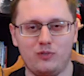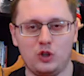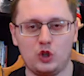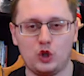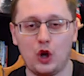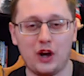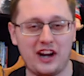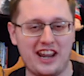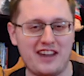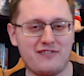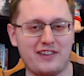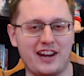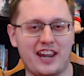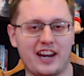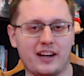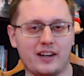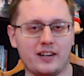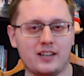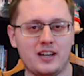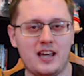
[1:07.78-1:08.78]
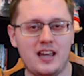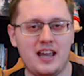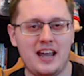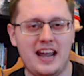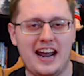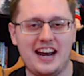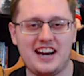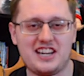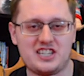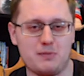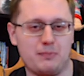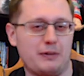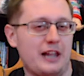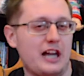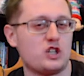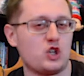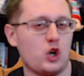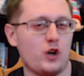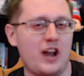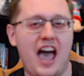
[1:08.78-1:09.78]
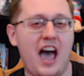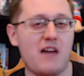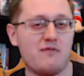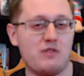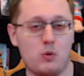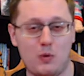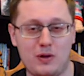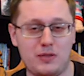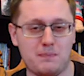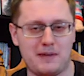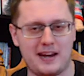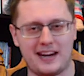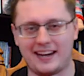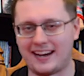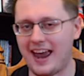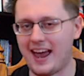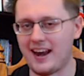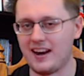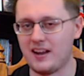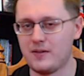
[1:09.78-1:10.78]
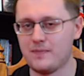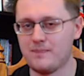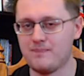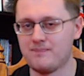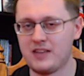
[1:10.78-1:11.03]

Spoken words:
Good evening. It is a pleasure to have you with me again.